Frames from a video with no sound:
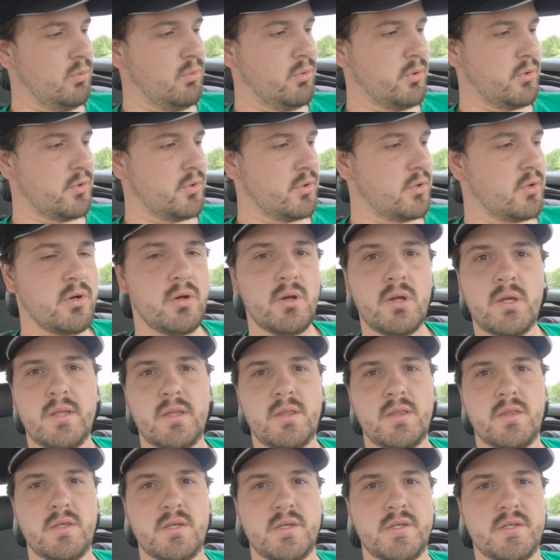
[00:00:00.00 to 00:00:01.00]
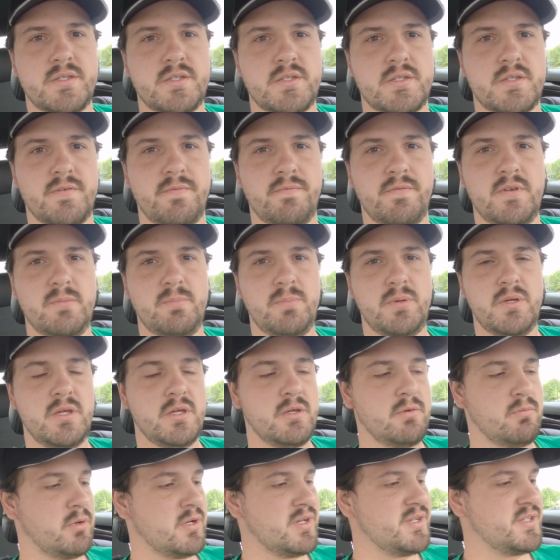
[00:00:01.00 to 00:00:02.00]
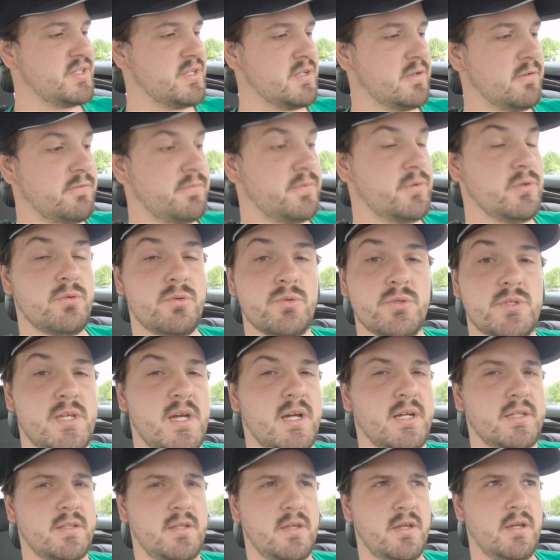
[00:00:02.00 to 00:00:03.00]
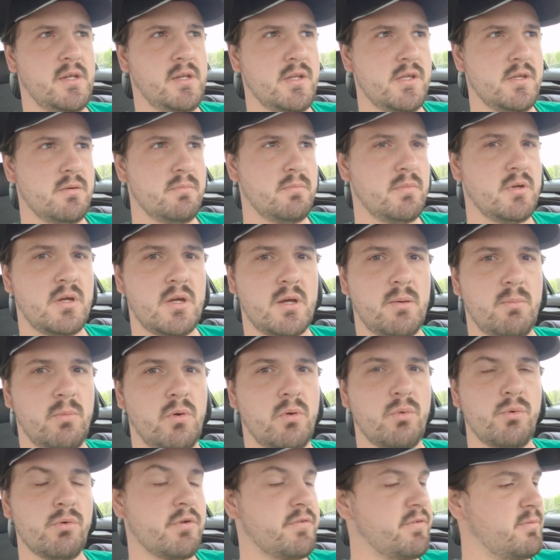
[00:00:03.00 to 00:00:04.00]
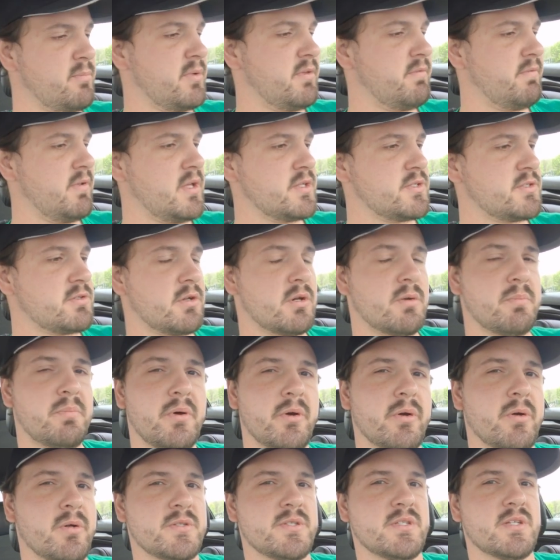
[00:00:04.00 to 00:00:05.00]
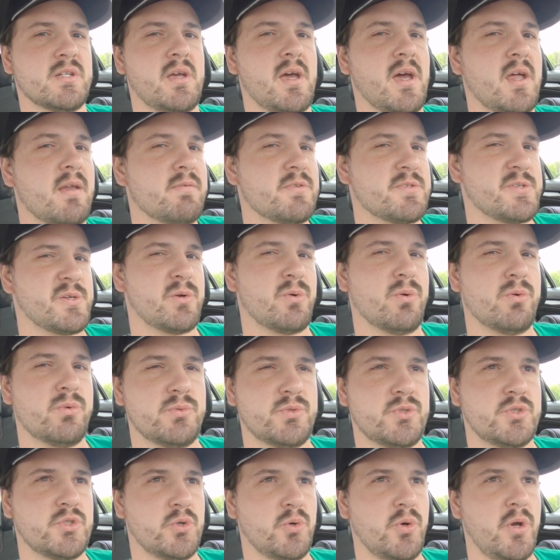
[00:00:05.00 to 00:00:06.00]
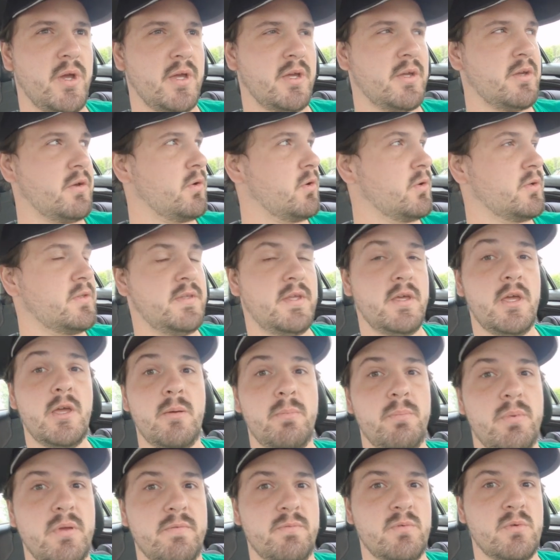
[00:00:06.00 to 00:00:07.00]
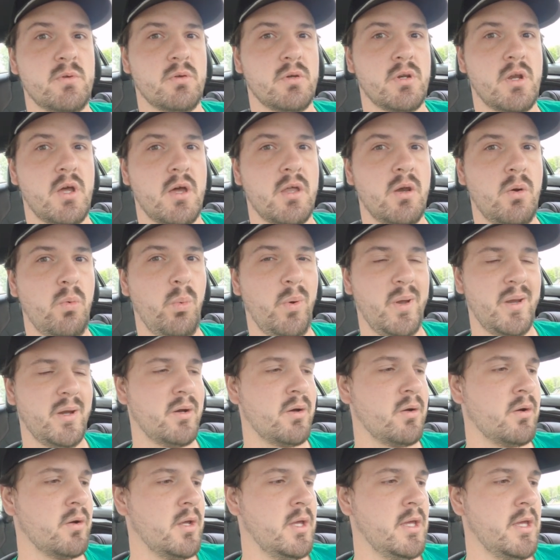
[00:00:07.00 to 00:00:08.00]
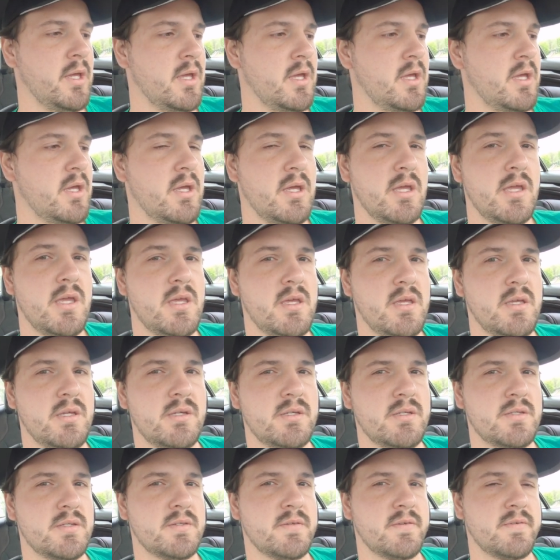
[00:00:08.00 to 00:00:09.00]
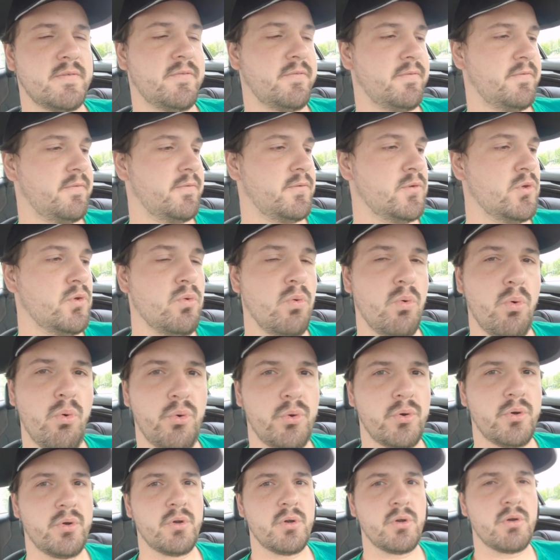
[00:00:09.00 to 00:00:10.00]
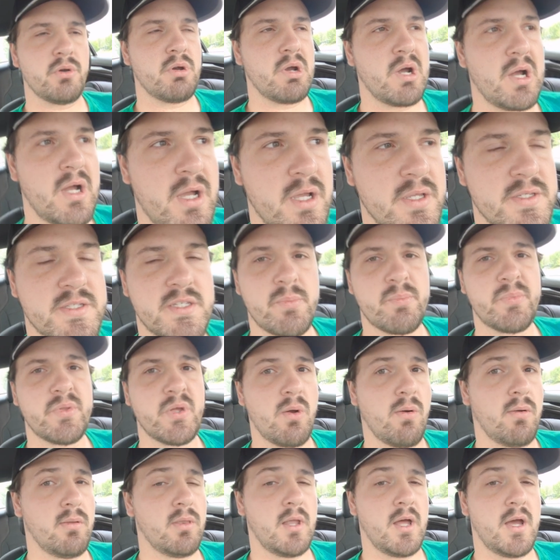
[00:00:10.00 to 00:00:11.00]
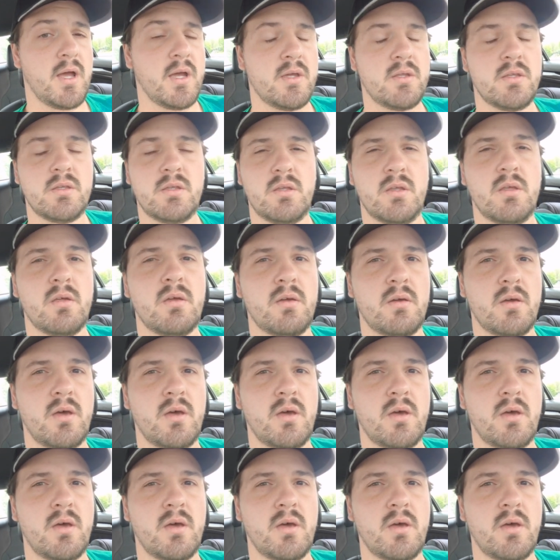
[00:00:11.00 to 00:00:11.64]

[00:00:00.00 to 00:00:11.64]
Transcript: order this VP Racing Fuels Octanium. I'm gonna order from Advanced Auto Parts, and kind of just a cool trick or tip if you're unaware. If you order something online